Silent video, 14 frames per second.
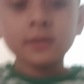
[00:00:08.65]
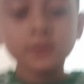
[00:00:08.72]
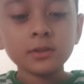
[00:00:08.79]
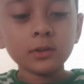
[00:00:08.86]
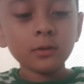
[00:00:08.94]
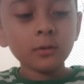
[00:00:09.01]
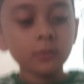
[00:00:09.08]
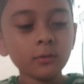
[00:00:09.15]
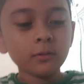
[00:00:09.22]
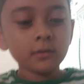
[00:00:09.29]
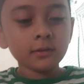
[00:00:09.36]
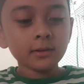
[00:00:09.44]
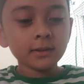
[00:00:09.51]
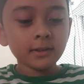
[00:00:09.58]
So
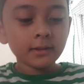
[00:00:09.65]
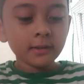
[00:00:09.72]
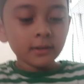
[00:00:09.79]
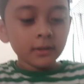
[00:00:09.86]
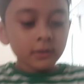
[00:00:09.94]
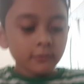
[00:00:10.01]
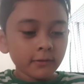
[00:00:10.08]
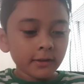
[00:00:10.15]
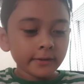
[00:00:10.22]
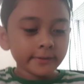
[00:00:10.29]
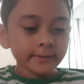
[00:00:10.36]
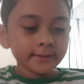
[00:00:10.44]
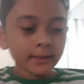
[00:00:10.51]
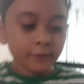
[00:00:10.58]
uh, we're
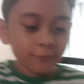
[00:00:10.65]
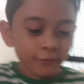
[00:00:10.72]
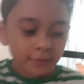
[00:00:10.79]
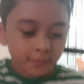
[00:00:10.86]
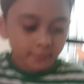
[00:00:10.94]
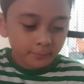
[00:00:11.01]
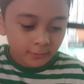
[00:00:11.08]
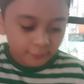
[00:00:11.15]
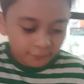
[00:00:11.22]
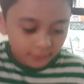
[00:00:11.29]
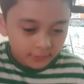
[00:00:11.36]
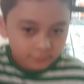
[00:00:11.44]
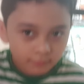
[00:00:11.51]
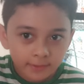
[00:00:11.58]
gonna start from the
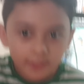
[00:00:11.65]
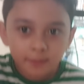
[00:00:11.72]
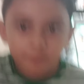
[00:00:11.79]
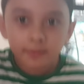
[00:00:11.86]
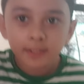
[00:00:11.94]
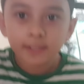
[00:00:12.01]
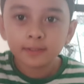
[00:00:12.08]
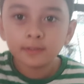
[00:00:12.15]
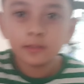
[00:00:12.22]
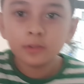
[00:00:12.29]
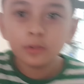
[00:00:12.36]
first one I made